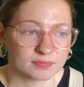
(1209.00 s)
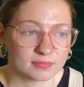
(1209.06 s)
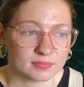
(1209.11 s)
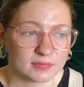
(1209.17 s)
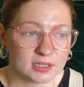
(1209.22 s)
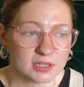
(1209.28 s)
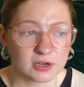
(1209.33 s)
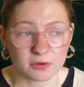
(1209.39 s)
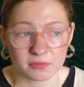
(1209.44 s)

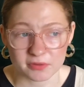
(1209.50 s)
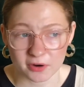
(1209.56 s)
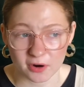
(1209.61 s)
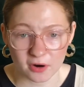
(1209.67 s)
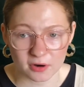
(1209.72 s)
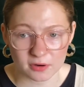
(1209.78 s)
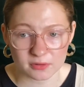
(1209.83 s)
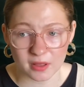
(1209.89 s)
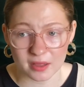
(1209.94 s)
you know, there
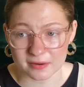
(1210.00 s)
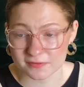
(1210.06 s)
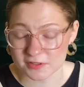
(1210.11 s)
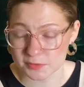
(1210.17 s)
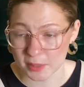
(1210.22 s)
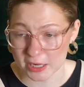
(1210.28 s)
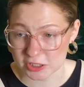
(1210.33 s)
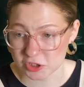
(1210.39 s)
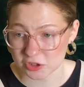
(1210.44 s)
are a lot of
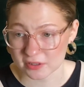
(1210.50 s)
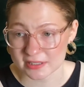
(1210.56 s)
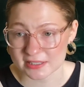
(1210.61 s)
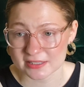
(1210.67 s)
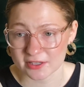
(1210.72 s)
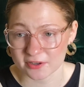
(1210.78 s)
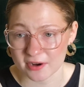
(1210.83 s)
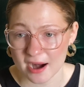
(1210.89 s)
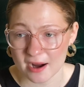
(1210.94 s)
specialists
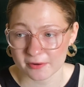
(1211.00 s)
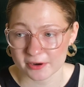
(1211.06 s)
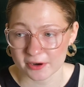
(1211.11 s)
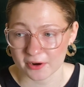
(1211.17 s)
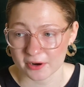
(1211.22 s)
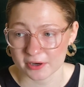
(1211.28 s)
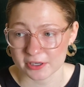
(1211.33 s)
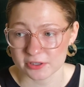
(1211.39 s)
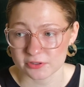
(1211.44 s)
that are out here
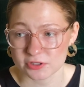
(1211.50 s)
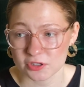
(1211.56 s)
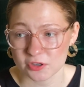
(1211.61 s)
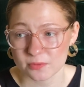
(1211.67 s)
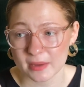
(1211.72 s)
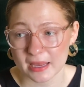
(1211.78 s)
on YouTube,